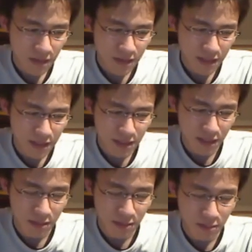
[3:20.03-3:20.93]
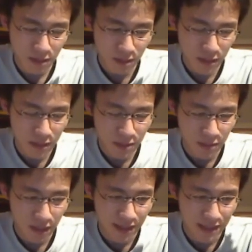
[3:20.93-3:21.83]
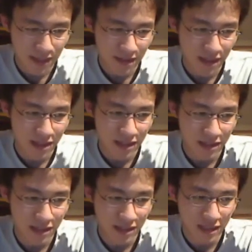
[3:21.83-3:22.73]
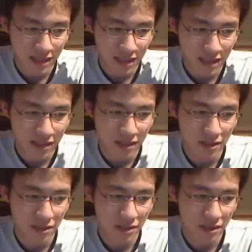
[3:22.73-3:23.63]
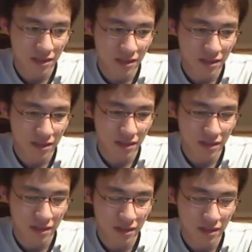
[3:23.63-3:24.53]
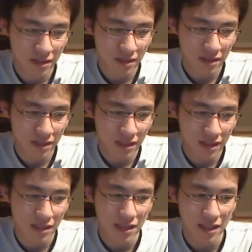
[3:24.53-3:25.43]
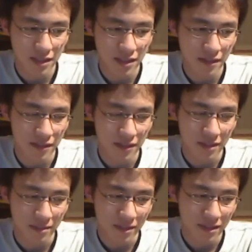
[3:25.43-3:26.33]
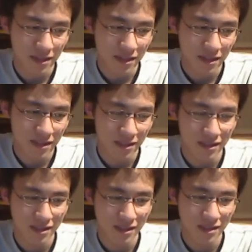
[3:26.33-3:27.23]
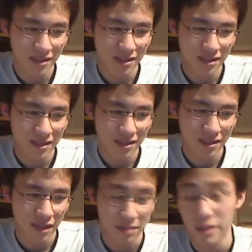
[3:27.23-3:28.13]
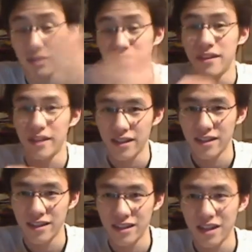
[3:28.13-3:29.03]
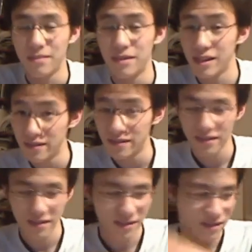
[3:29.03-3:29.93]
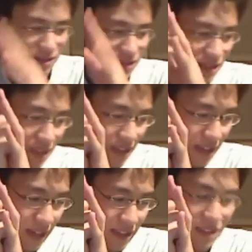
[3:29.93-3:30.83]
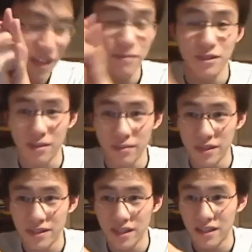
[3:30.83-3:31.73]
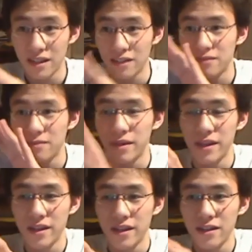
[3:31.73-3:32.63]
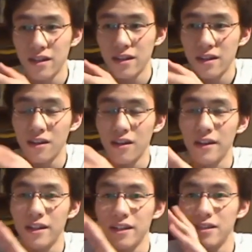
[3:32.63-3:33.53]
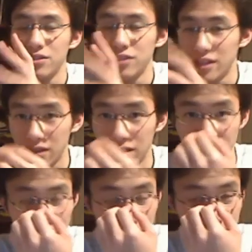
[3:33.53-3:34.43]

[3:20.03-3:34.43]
that's the reason why is I think English is easier than Japanese. I personally I believe, as I'm Japanese and have been learning English.